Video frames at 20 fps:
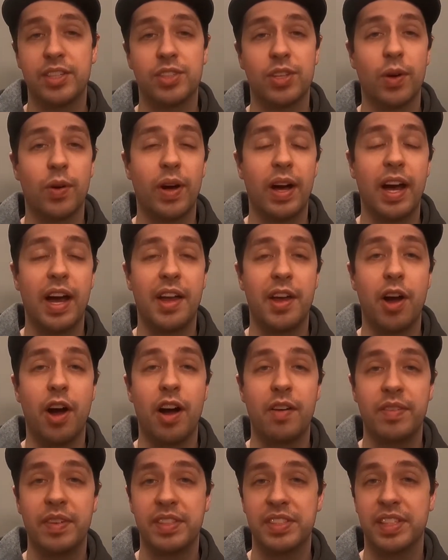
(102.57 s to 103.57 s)
So I
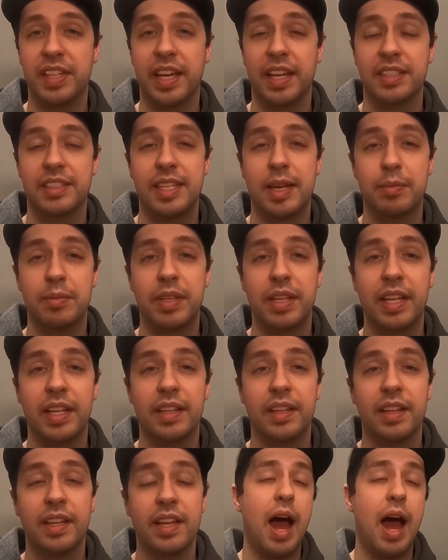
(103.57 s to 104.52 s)
obviously accepted it.